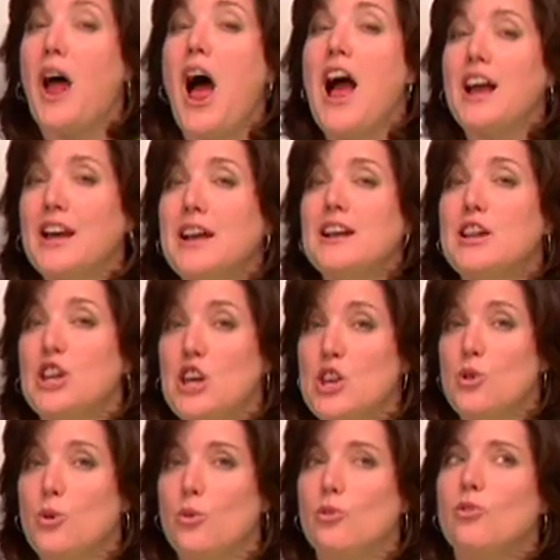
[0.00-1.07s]
not going to
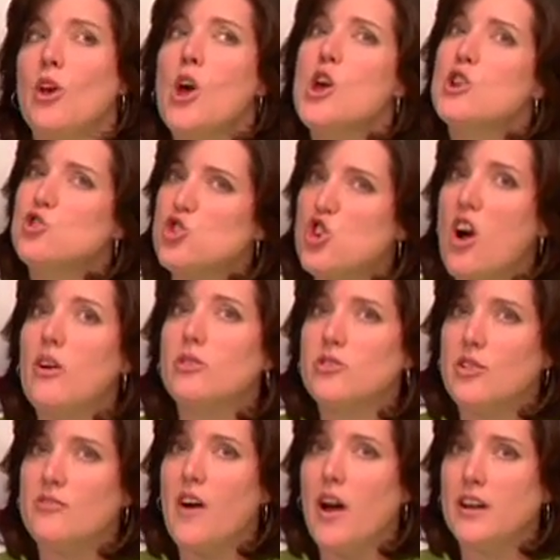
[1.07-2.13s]
use chunks
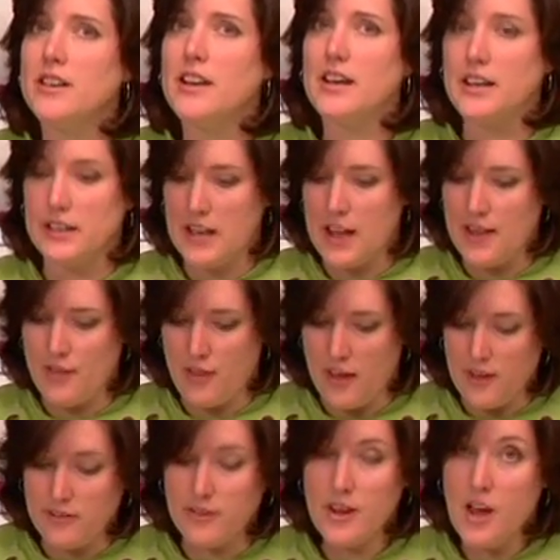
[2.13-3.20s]
of onion in
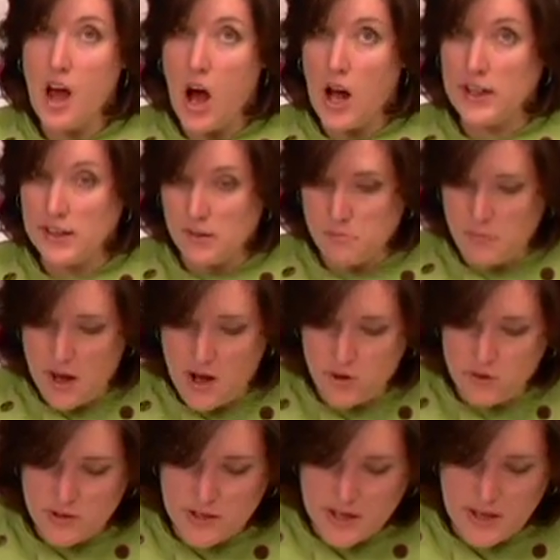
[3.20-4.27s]
this. Onion
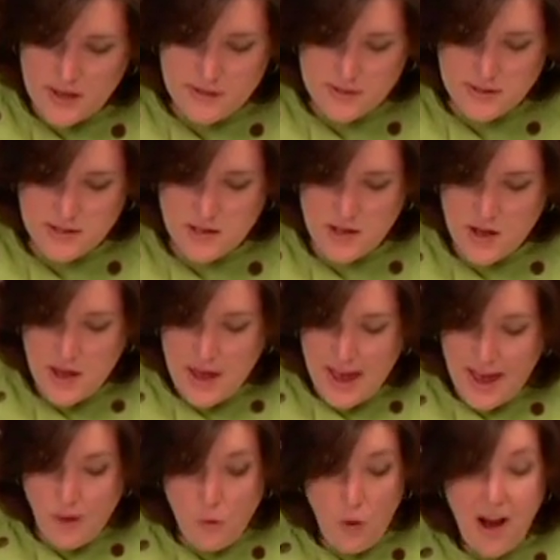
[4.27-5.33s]
powder it is.
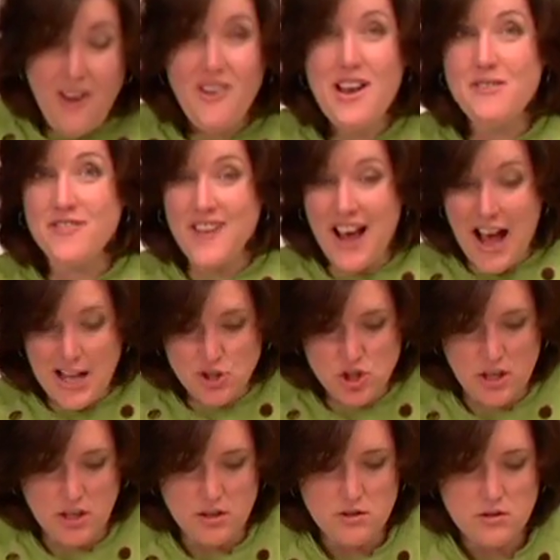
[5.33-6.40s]
And while I've got
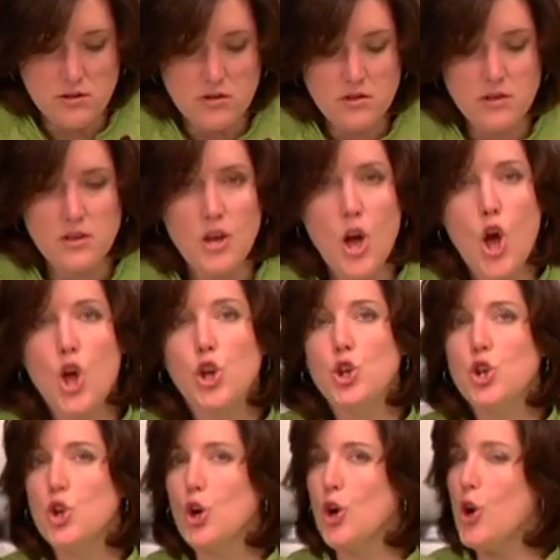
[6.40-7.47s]
you,
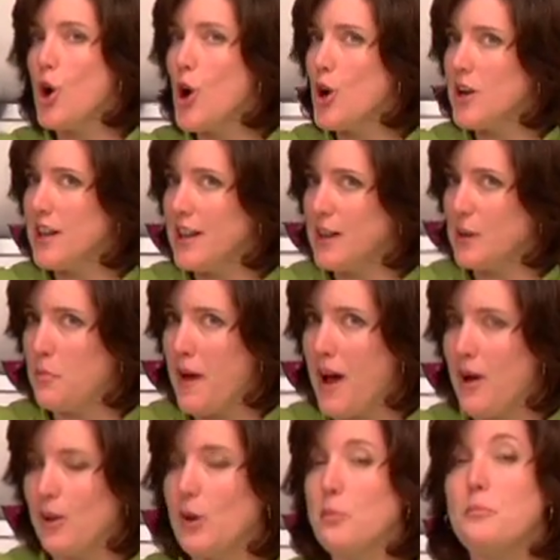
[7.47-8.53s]
garlic
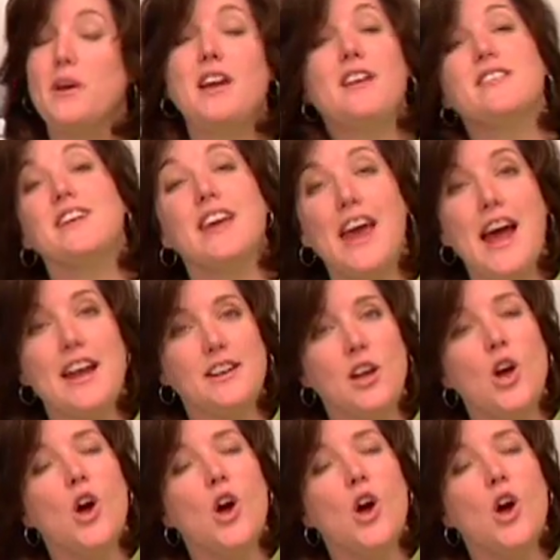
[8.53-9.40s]
powder, because again,